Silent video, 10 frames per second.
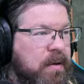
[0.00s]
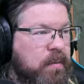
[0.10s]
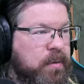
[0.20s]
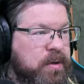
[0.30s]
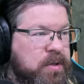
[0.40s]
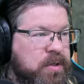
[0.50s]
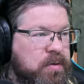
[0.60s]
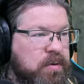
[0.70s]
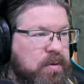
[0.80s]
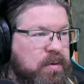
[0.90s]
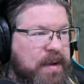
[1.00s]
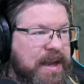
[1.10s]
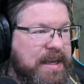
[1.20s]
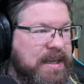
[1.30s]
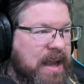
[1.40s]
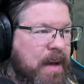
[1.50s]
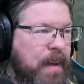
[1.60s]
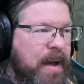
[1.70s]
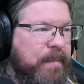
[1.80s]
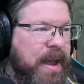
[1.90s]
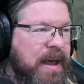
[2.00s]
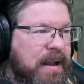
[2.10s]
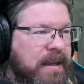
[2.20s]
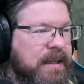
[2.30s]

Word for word: We'll do it. Come on, Bell.